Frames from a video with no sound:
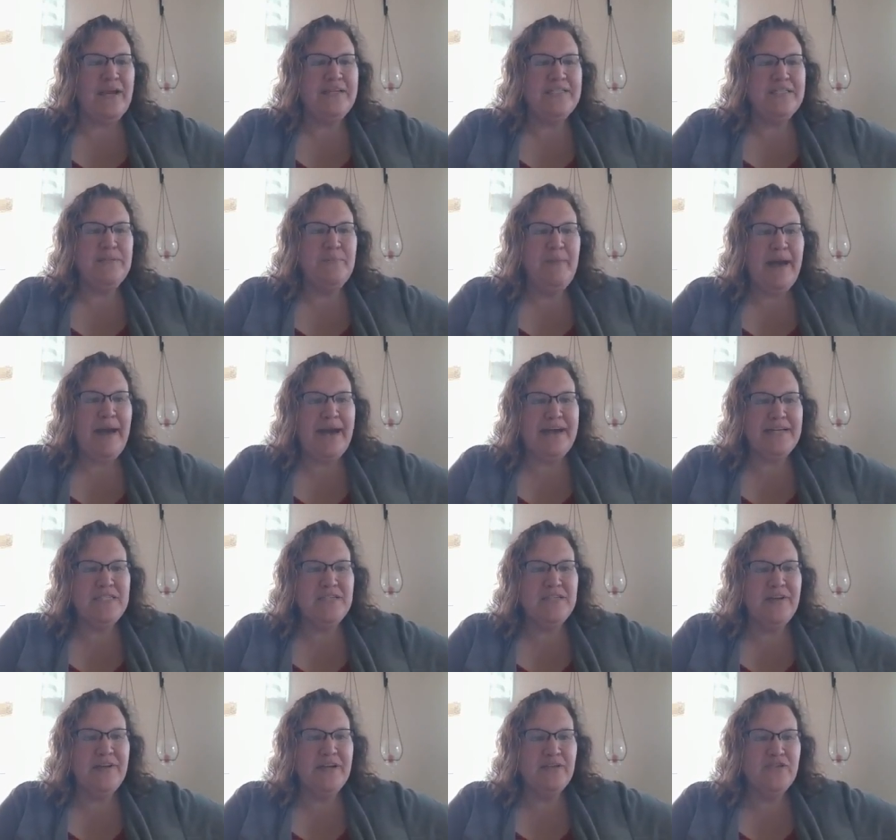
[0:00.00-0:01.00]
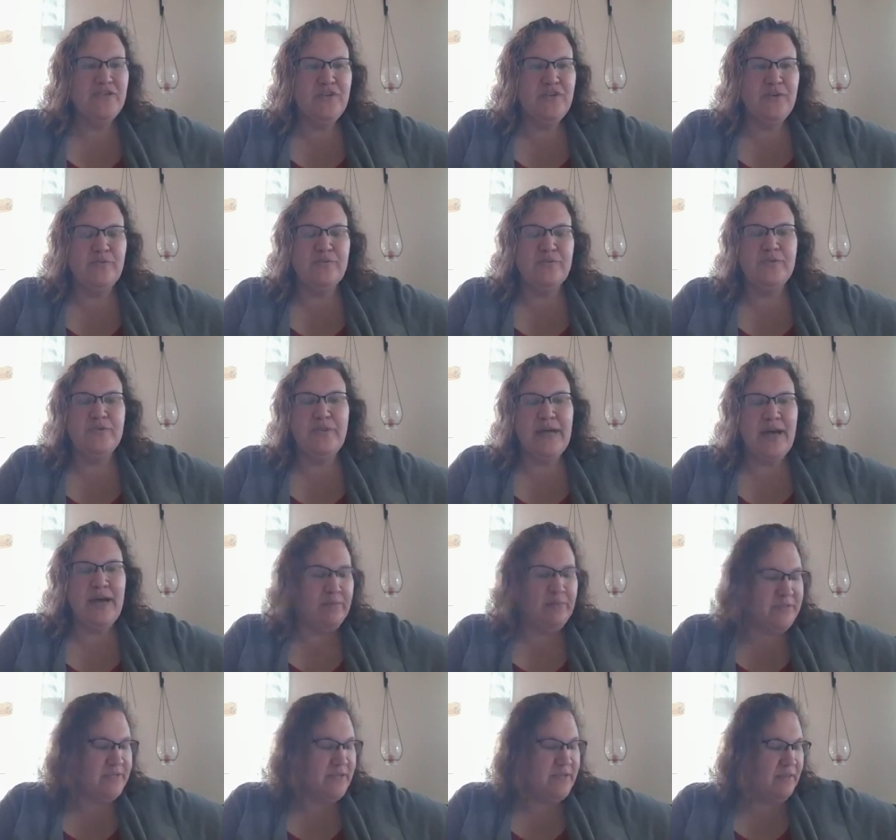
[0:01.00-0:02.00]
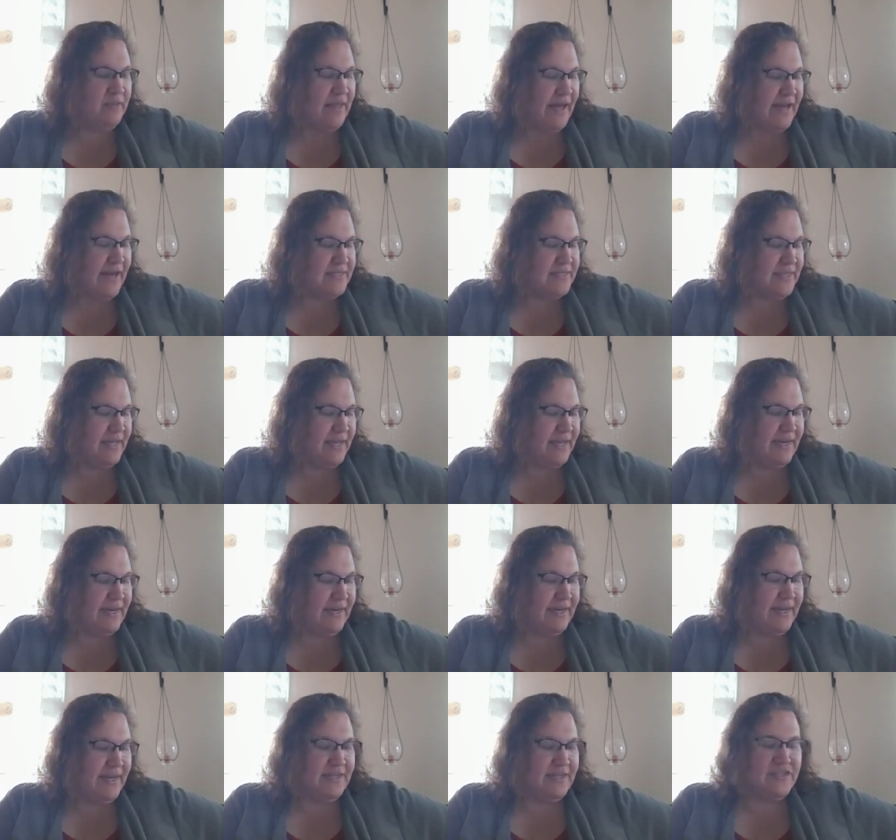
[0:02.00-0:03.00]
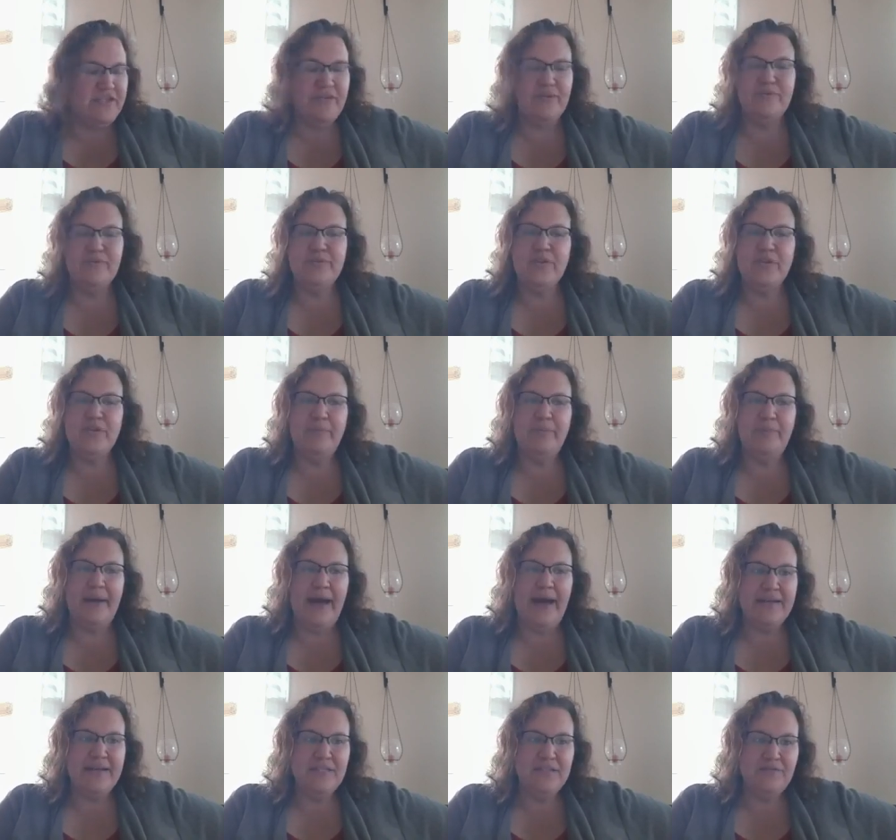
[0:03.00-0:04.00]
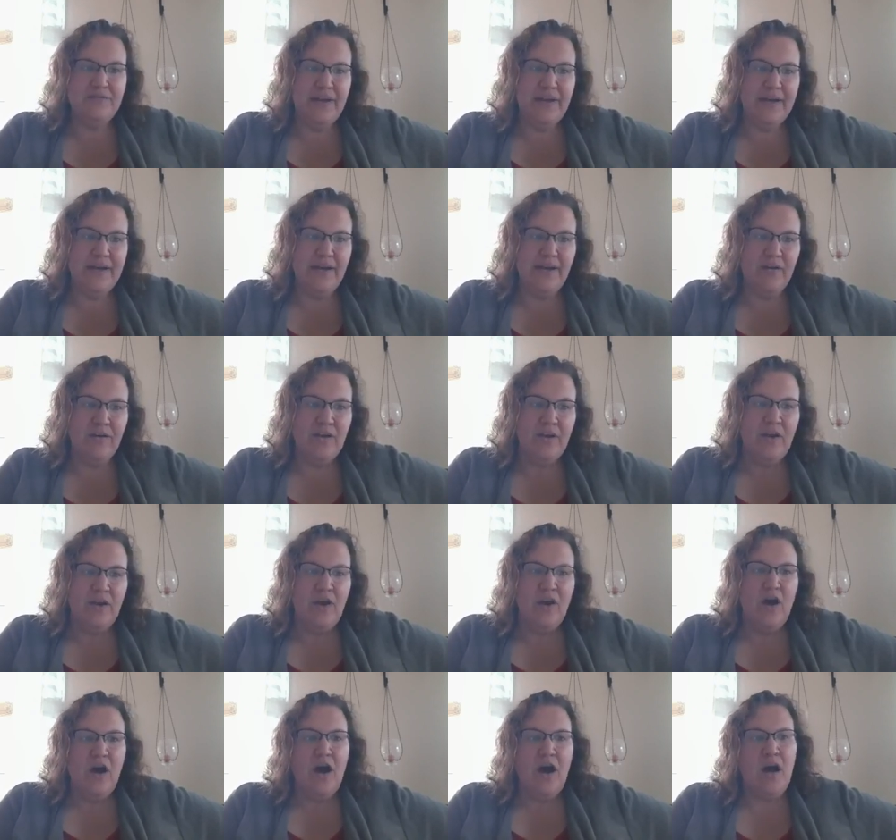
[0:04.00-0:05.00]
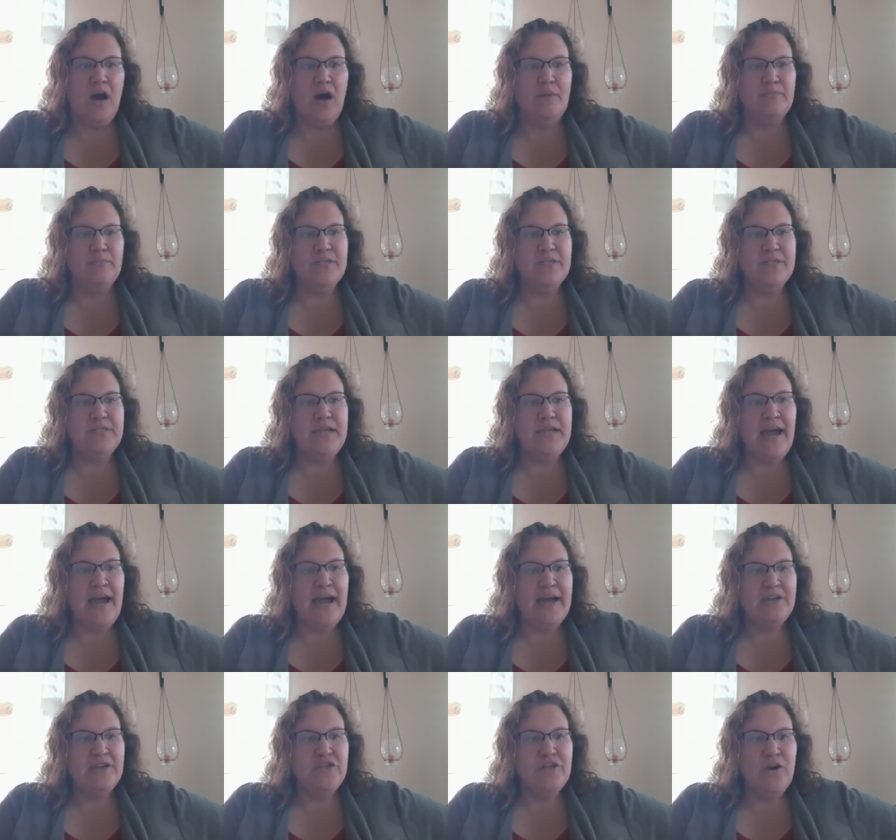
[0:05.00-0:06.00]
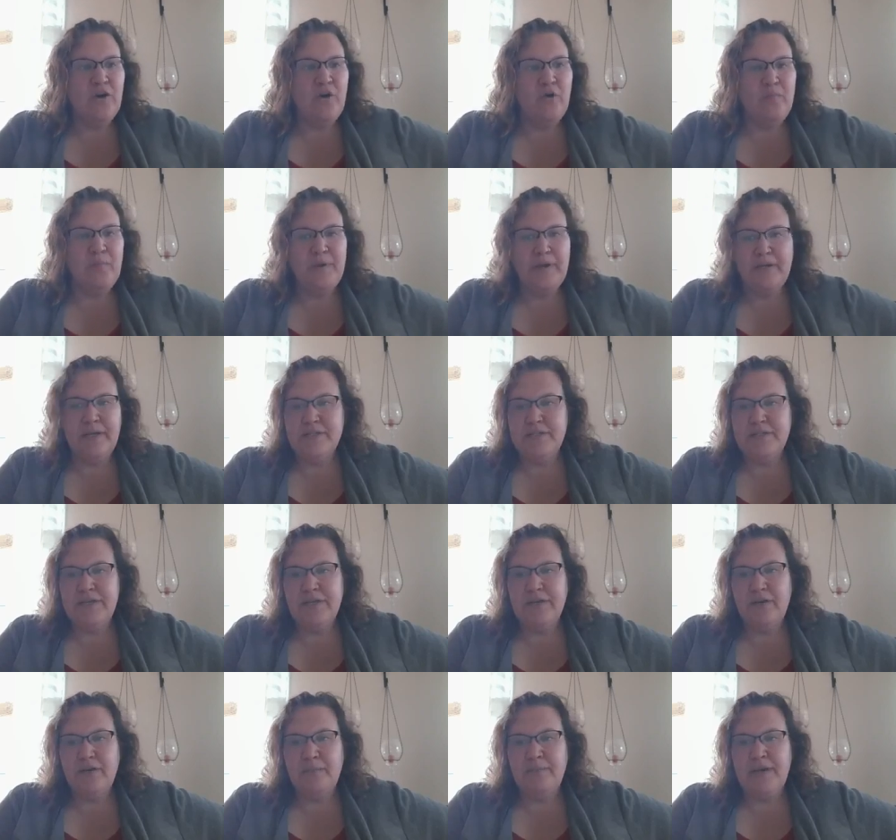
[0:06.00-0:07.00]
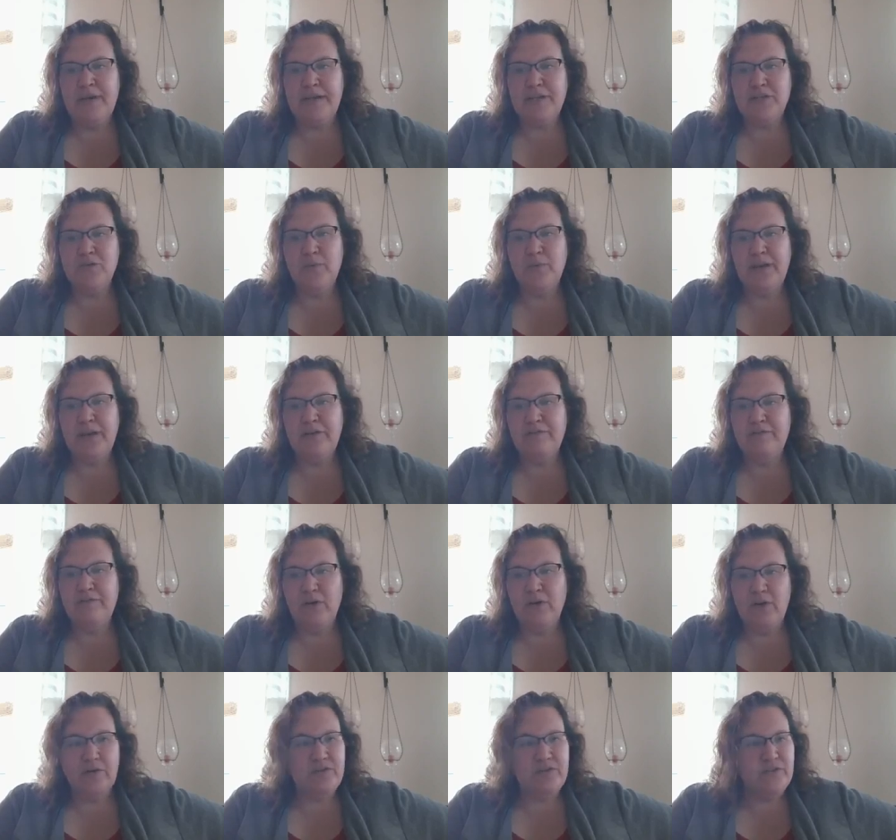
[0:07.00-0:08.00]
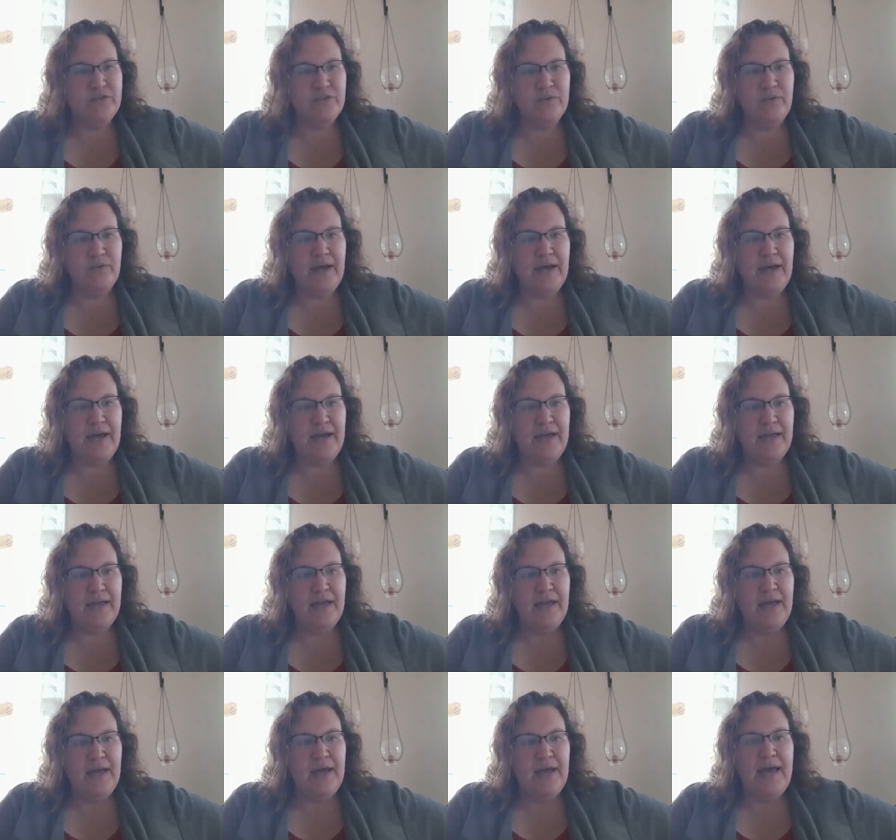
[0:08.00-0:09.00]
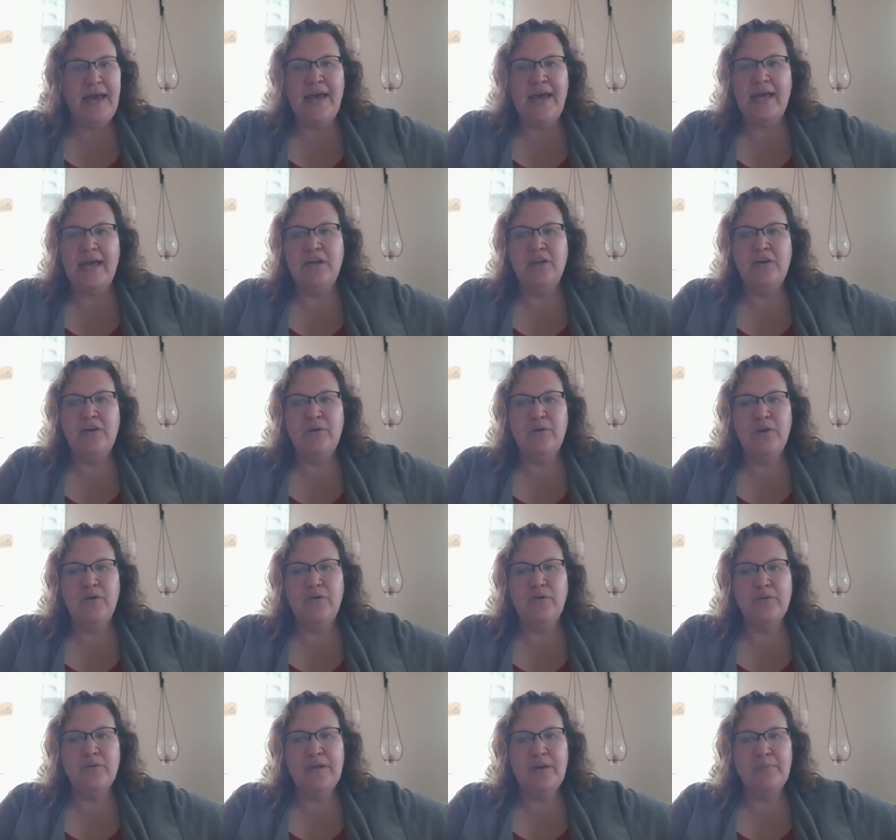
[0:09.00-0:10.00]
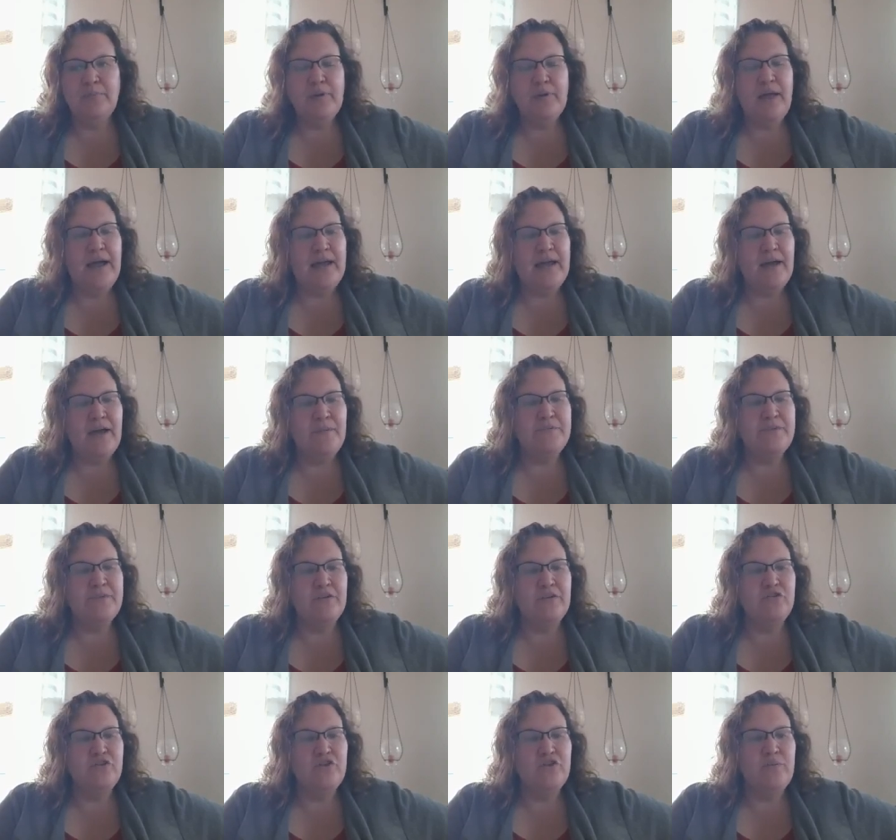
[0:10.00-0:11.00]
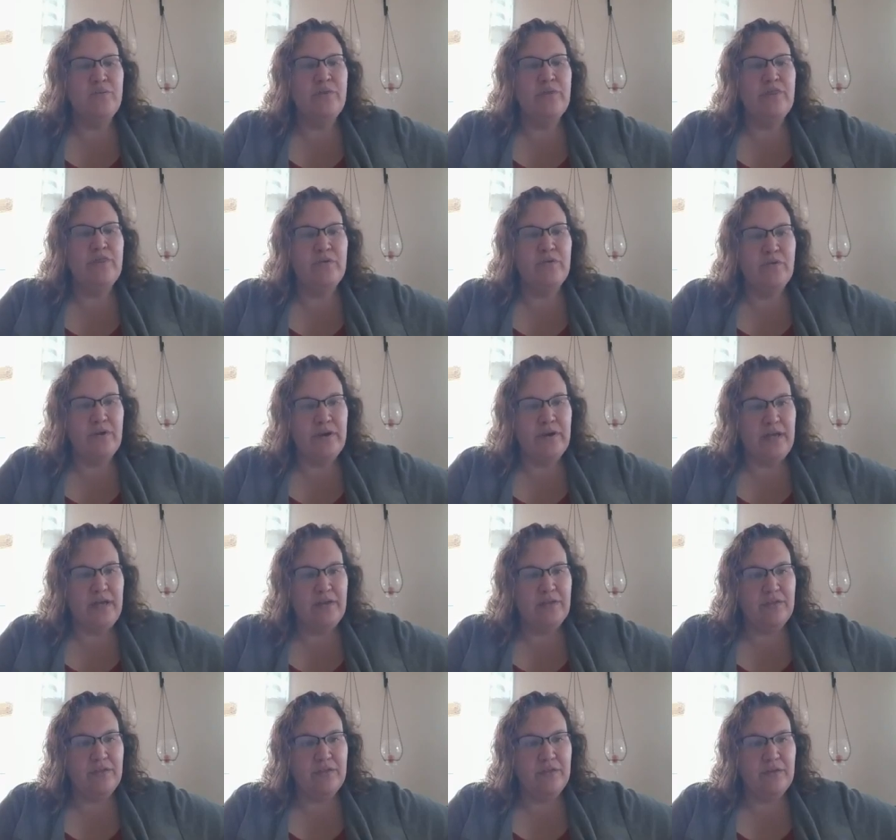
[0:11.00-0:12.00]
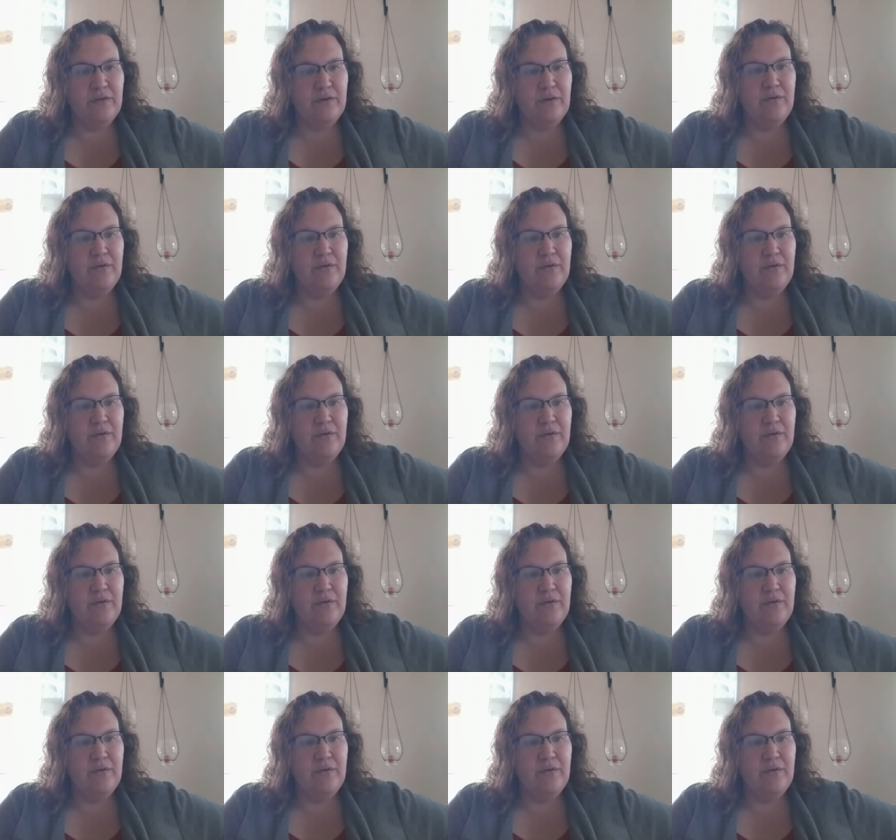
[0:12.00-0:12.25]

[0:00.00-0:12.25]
When is the pass fail due? So that was the last thing I didn't get to. So the pass fail um, does not actually open until May 21st, okay? And you can only apply up till June 30th,